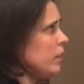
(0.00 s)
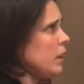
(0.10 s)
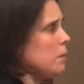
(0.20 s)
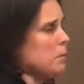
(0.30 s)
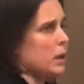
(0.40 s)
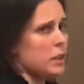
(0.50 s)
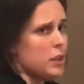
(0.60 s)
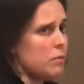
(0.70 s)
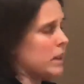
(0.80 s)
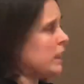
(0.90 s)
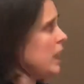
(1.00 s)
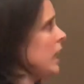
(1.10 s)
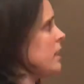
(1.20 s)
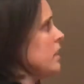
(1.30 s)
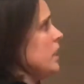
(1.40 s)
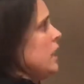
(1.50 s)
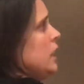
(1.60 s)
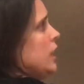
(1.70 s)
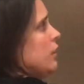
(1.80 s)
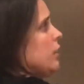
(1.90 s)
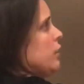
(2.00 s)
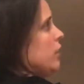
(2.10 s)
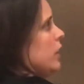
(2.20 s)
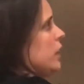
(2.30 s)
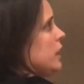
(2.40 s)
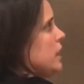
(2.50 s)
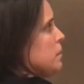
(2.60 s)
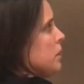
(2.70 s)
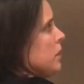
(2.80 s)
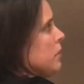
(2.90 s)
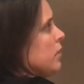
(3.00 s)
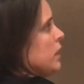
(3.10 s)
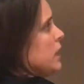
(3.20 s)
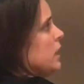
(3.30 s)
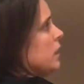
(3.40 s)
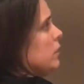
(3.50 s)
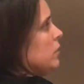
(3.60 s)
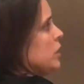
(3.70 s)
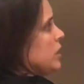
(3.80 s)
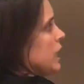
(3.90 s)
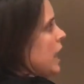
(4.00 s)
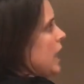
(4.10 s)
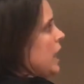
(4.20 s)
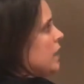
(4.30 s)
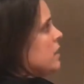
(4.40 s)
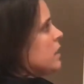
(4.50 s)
and by doing that, if we divide this by 3, we just get x,